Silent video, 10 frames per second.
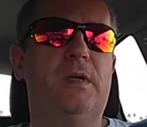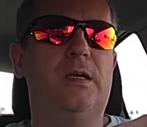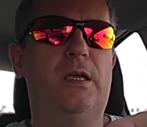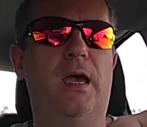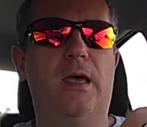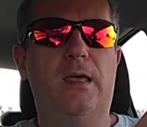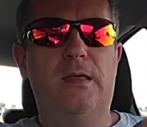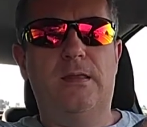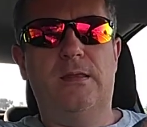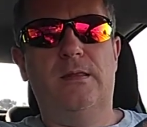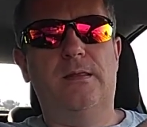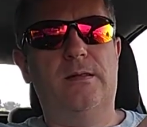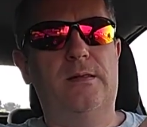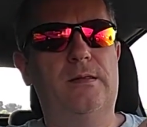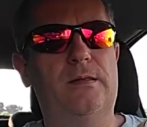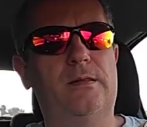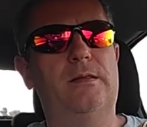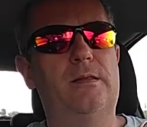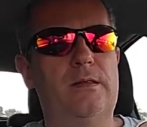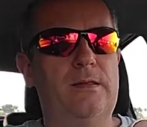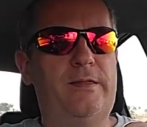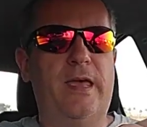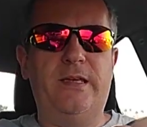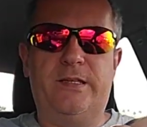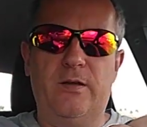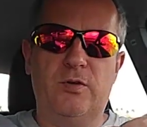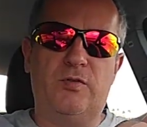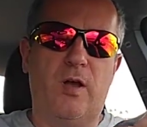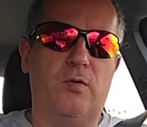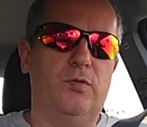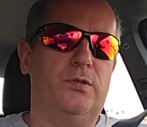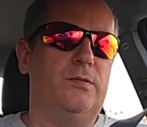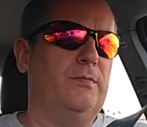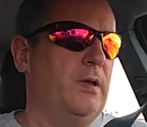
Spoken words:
Yeah, they still struggled.